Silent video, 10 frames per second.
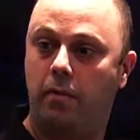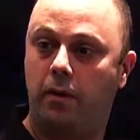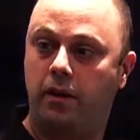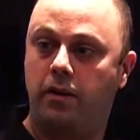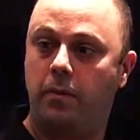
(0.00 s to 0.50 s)
and
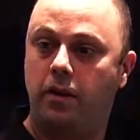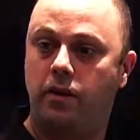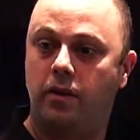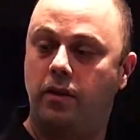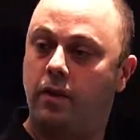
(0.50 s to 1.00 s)
place them
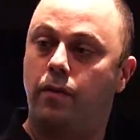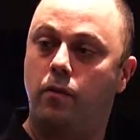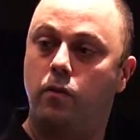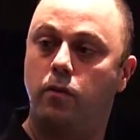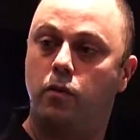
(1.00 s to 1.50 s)
into
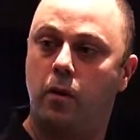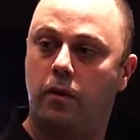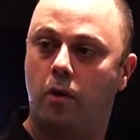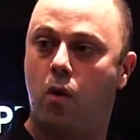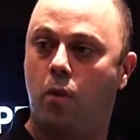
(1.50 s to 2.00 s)
different rooms
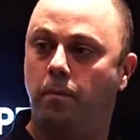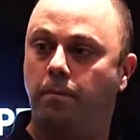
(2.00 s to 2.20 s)
throughout the home.